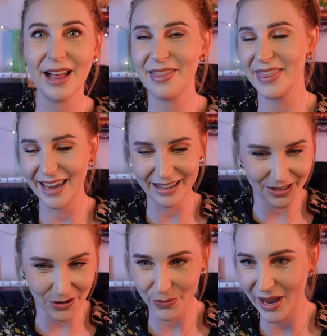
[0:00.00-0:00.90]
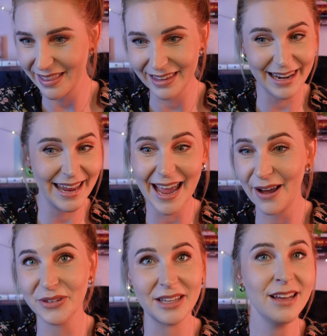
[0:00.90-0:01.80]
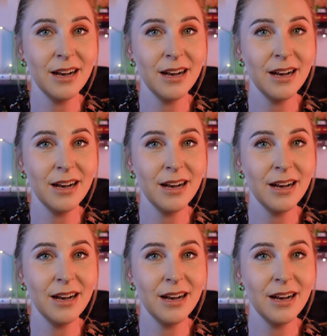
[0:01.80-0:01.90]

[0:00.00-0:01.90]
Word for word: and then, you know, we had the layout and